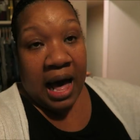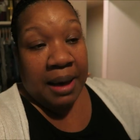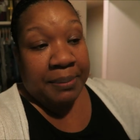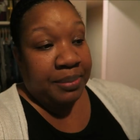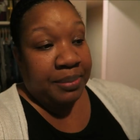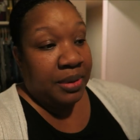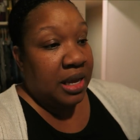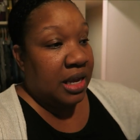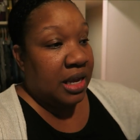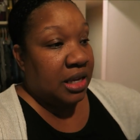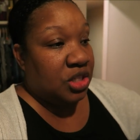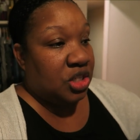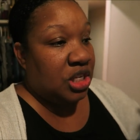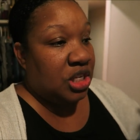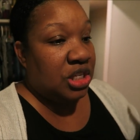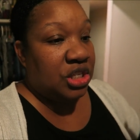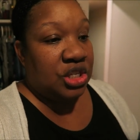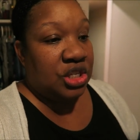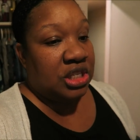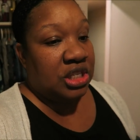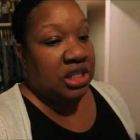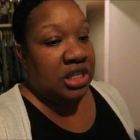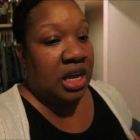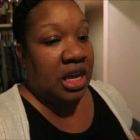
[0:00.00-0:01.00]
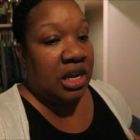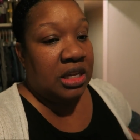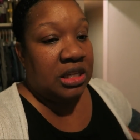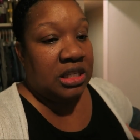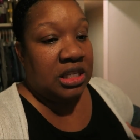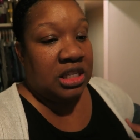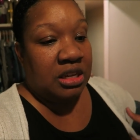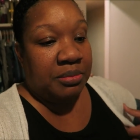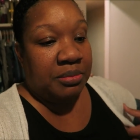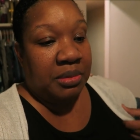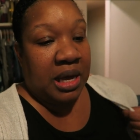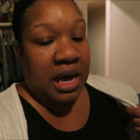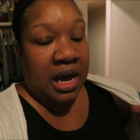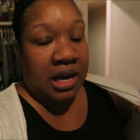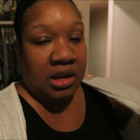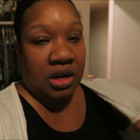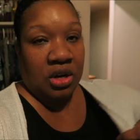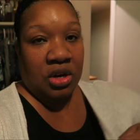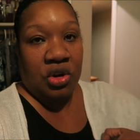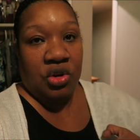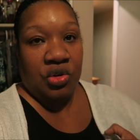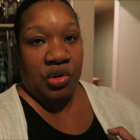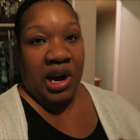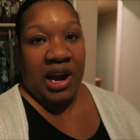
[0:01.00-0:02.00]
I'm thinking she's just getting some kind
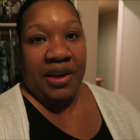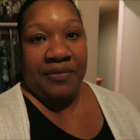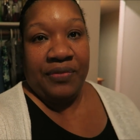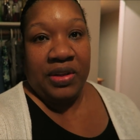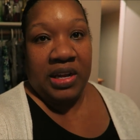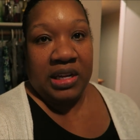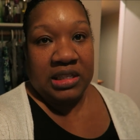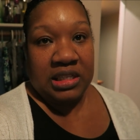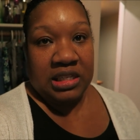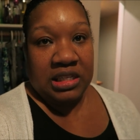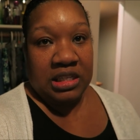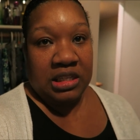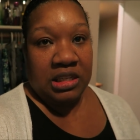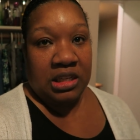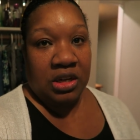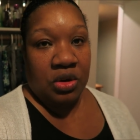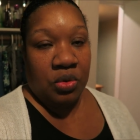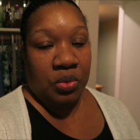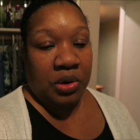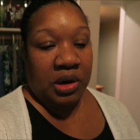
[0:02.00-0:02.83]
of graphic tee or